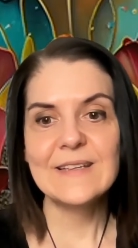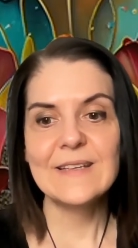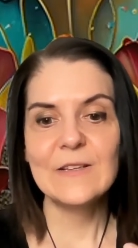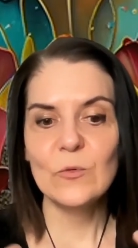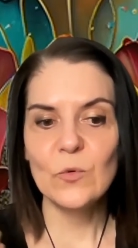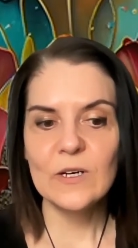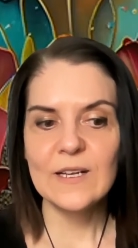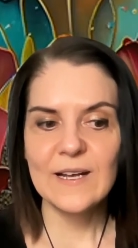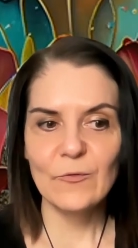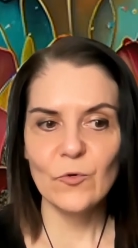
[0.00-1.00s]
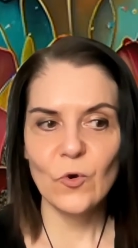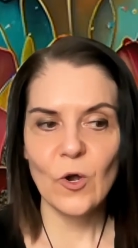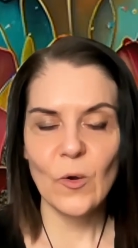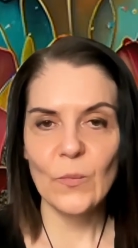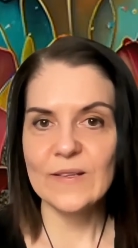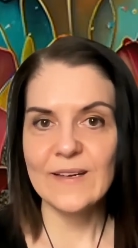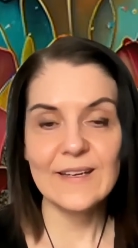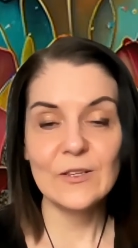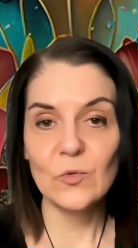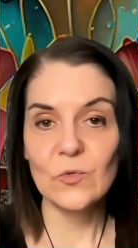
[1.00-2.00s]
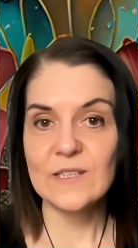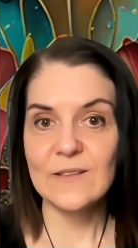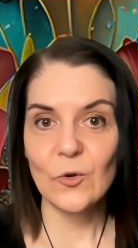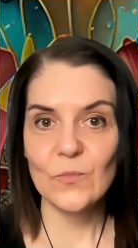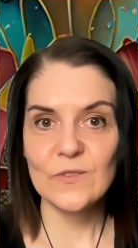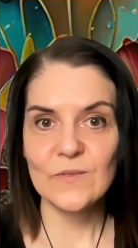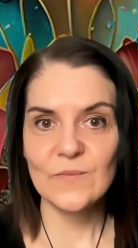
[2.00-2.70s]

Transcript: And in the morning, I woke up and I had no symptoms.